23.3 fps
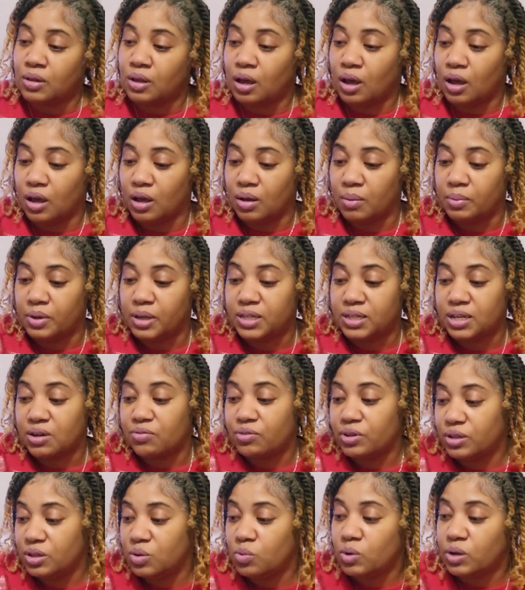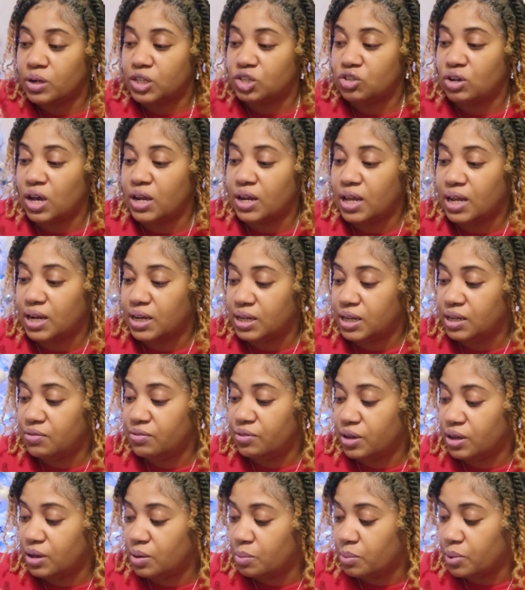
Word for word: Uh, because I really want to try that leave-in,